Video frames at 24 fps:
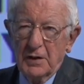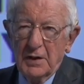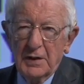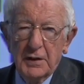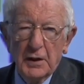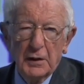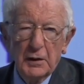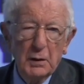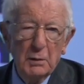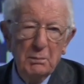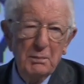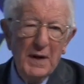
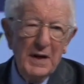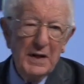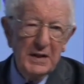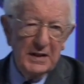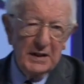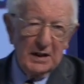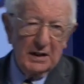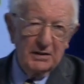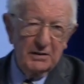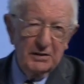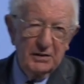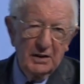that the
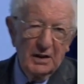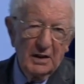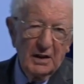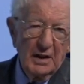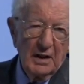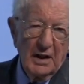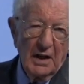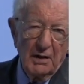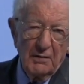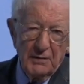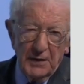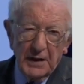medics
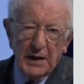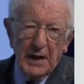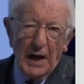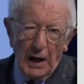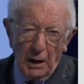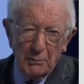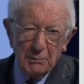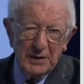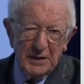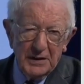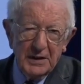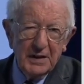have
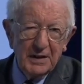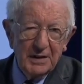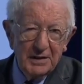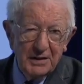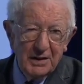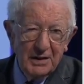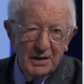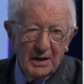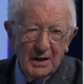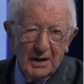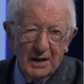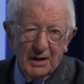inhabited
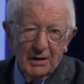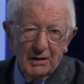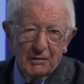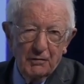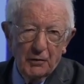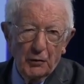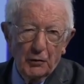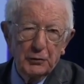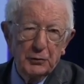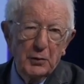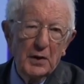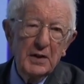
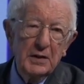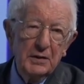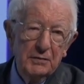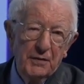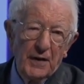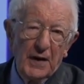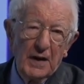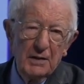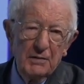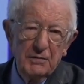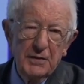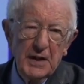for
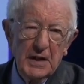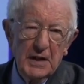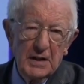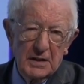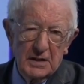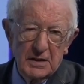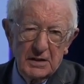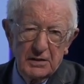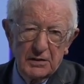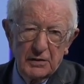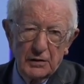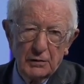25
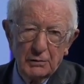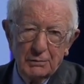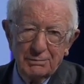years.